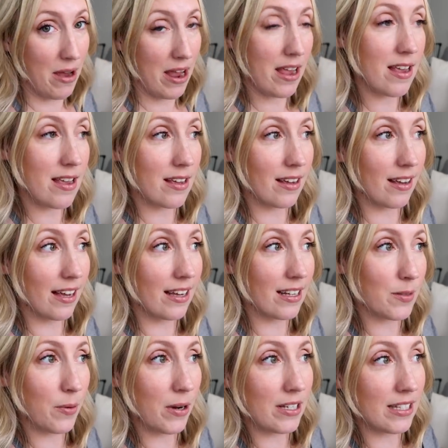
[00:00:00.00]
make
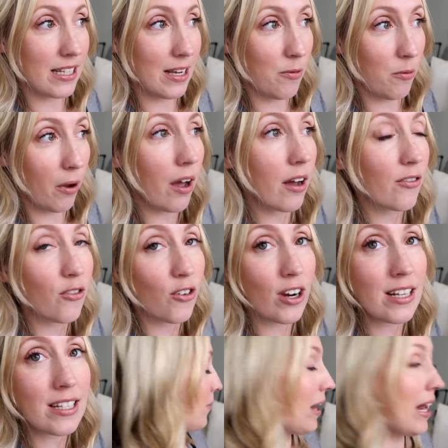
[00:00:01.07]
expressing work
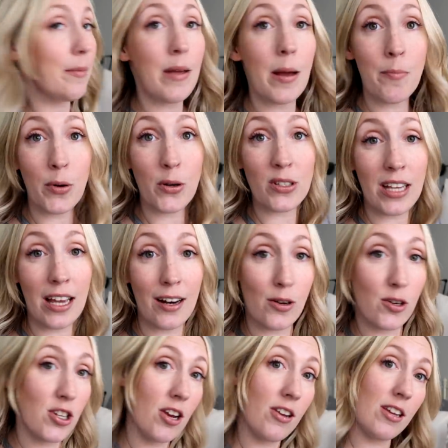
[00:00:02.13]
for us. Let me unbox it and
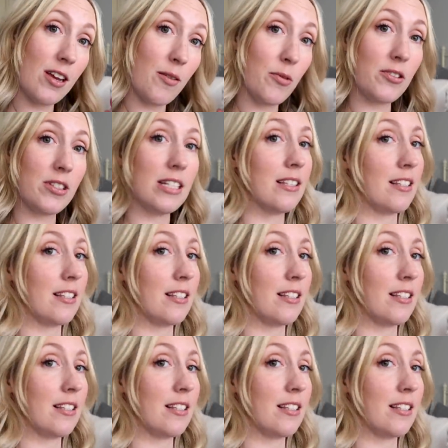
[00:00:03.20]
I'll show you what's